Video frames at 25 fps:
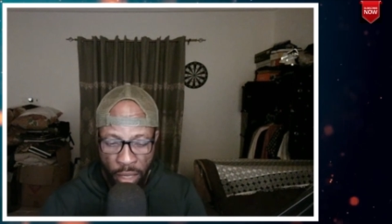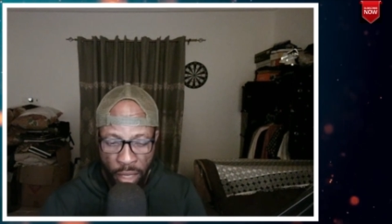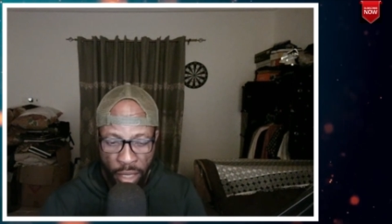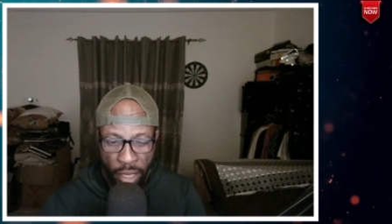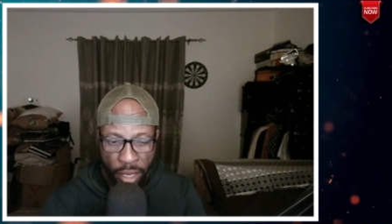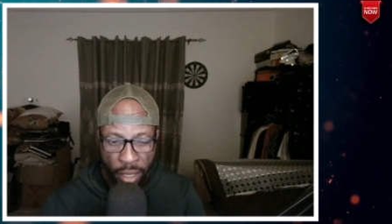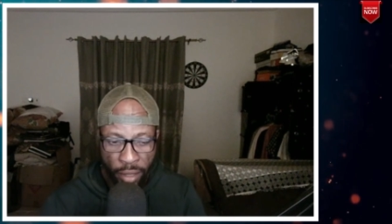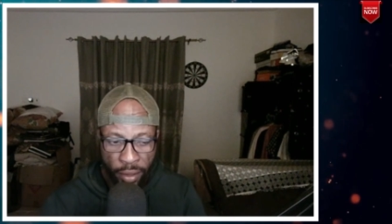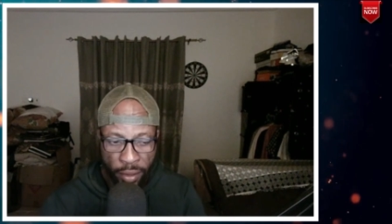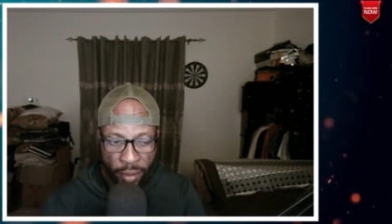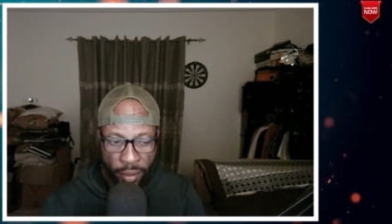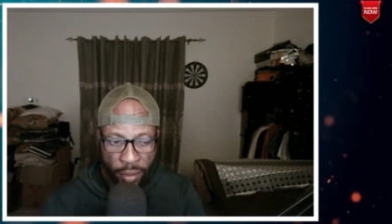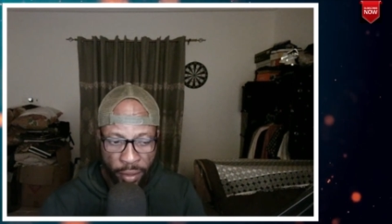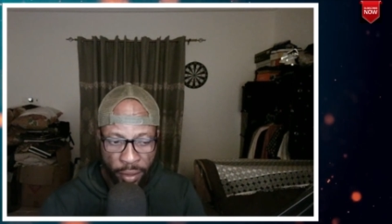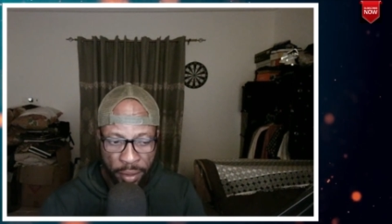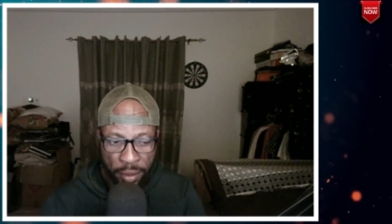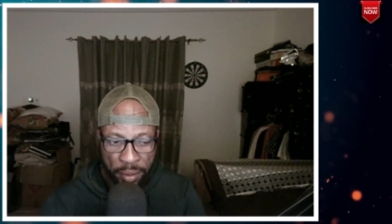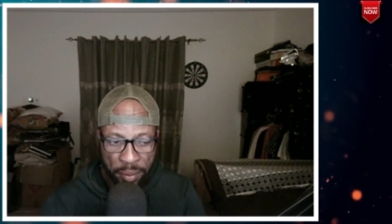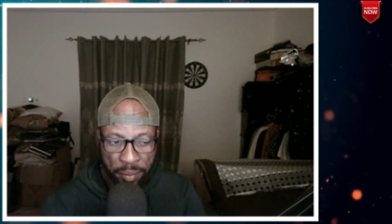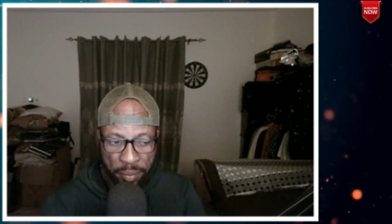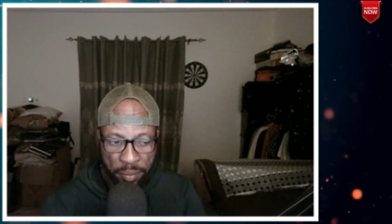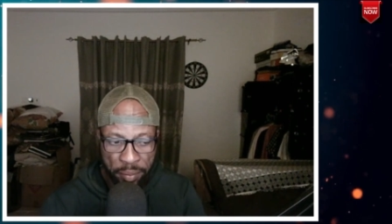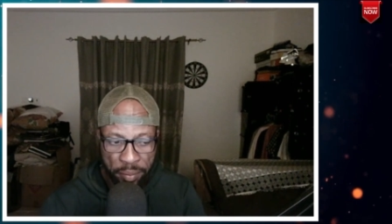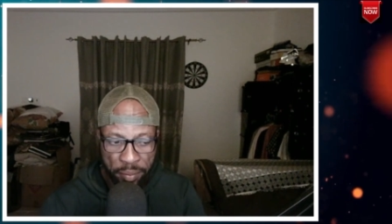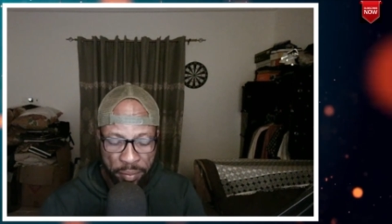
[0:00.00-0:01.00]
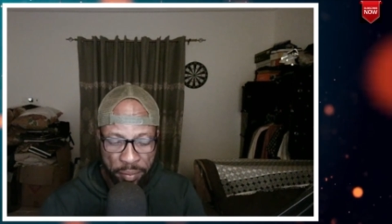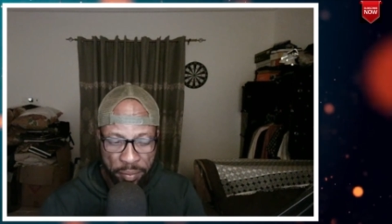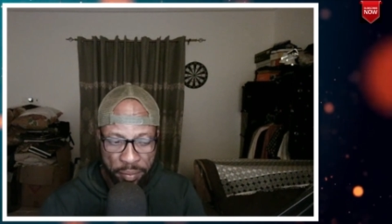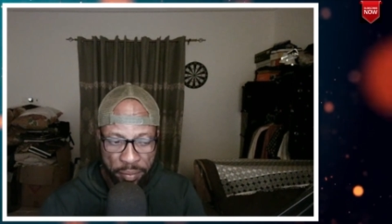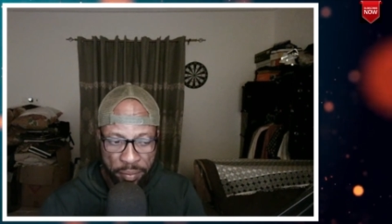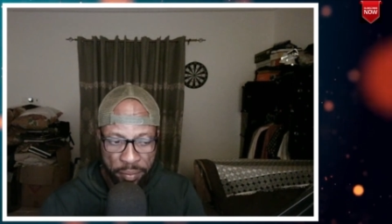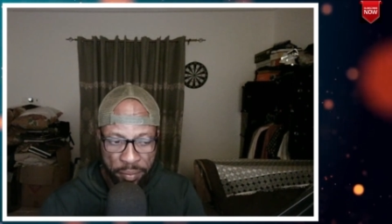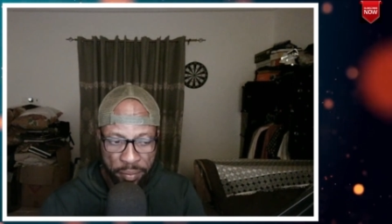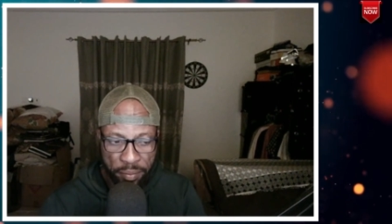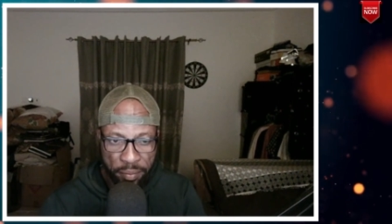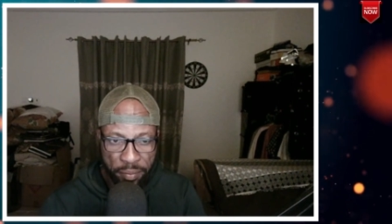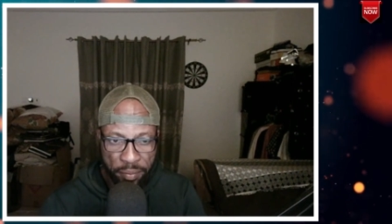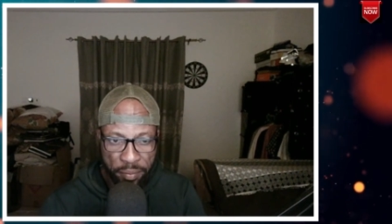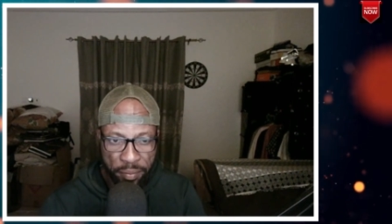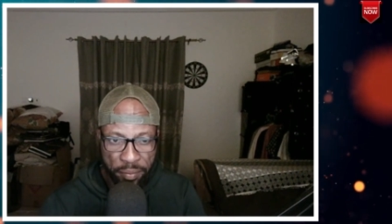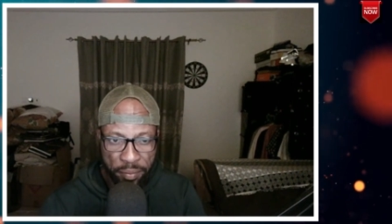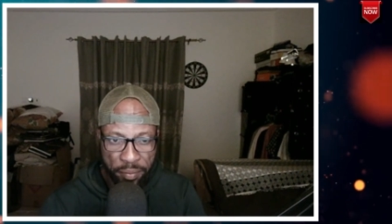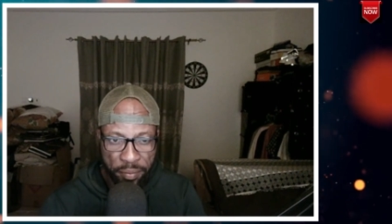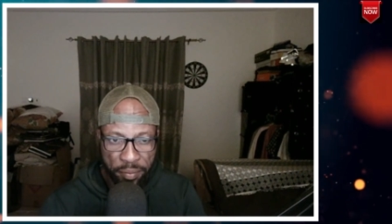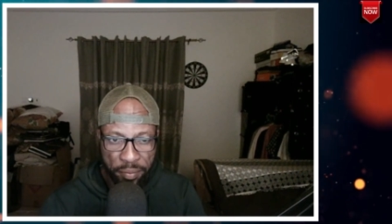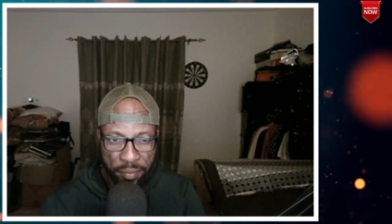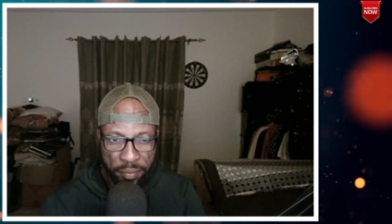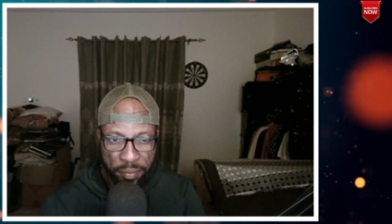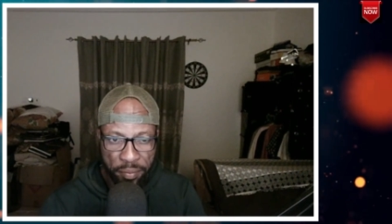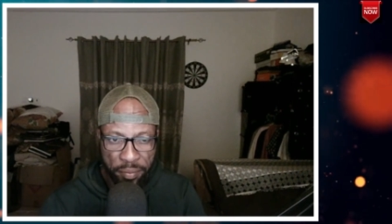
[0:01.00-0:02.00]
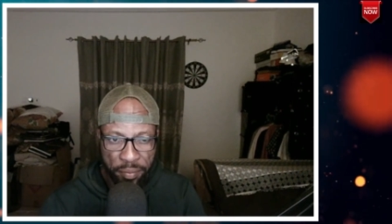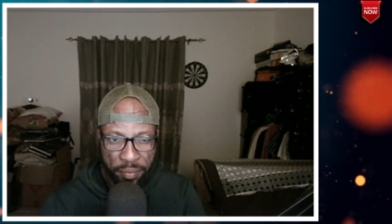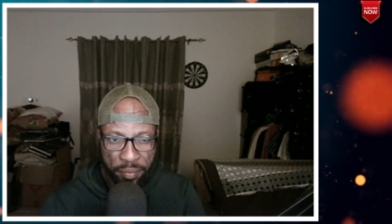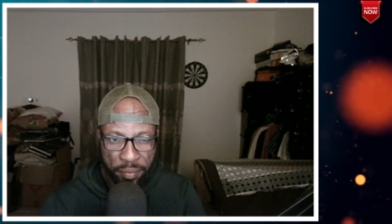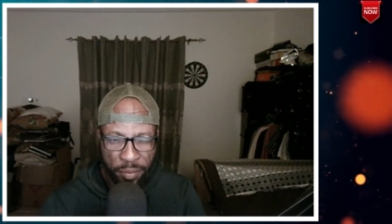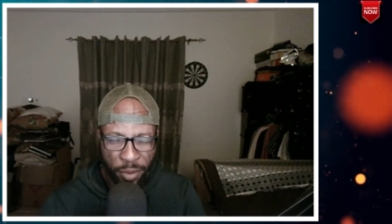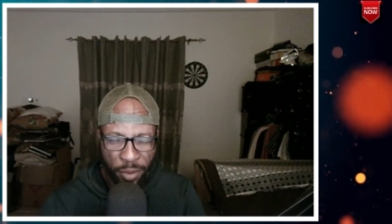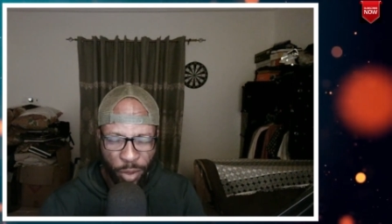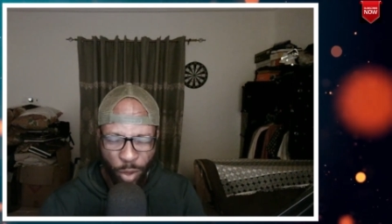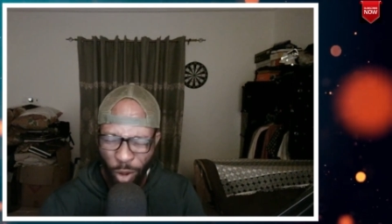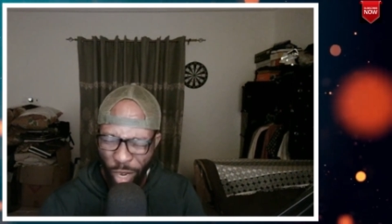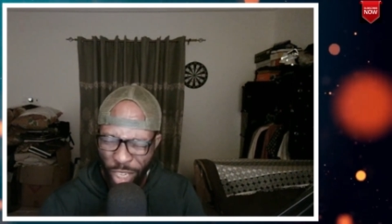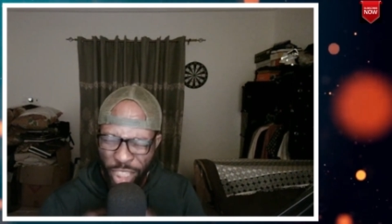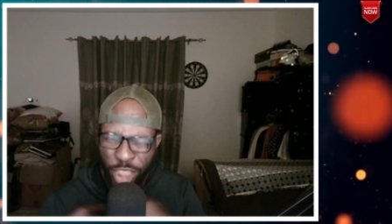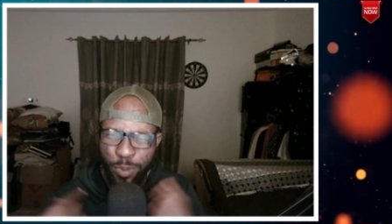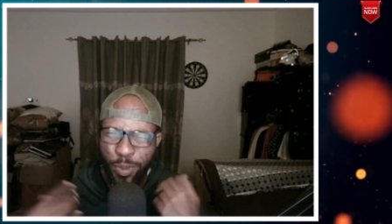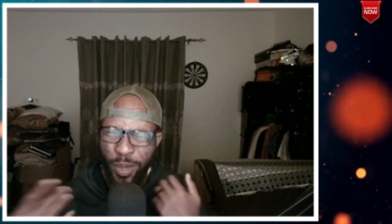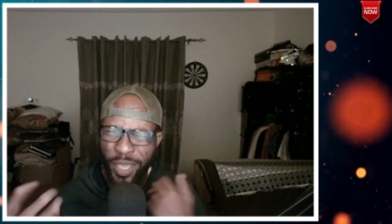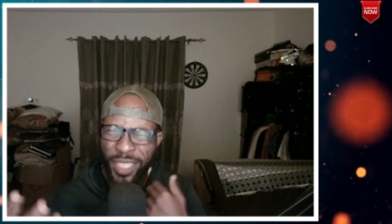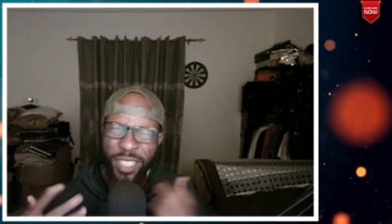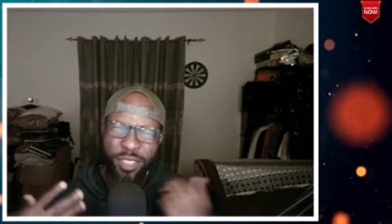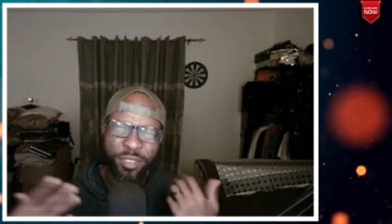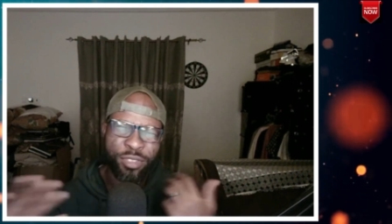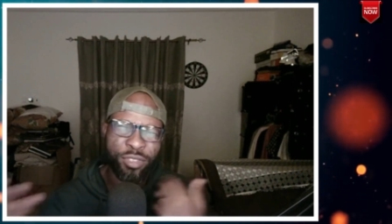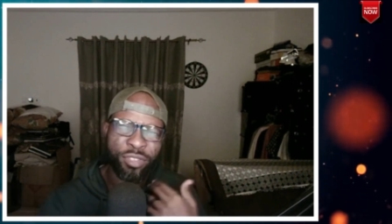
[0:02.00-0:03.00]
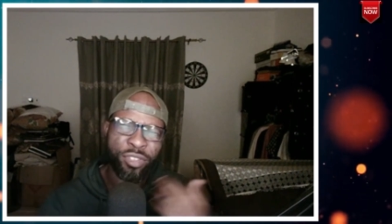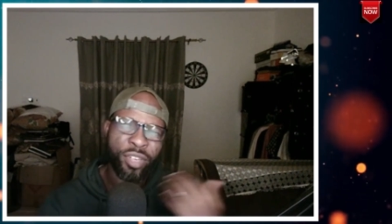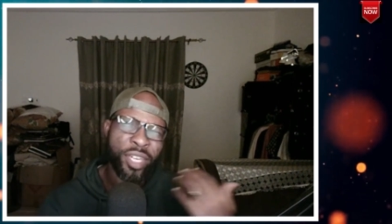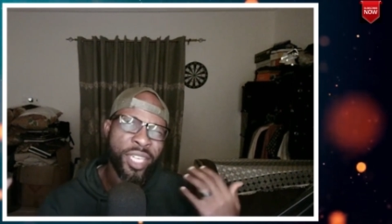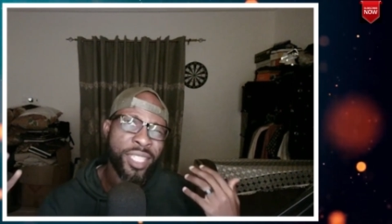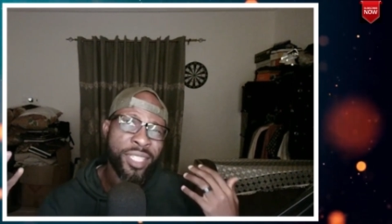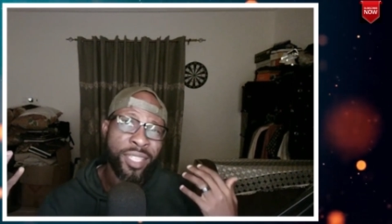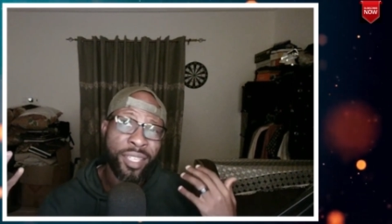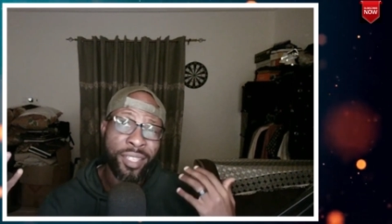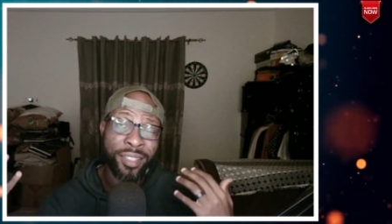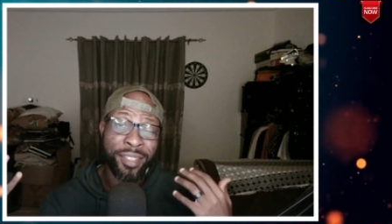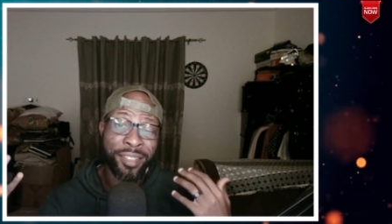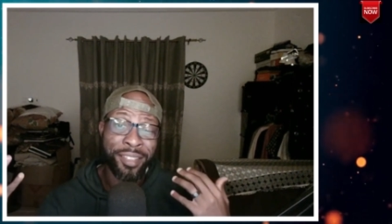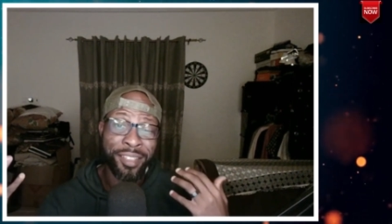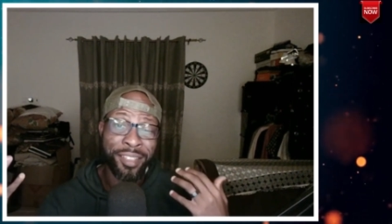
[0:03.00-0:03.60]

and um, you know expressive phrasing,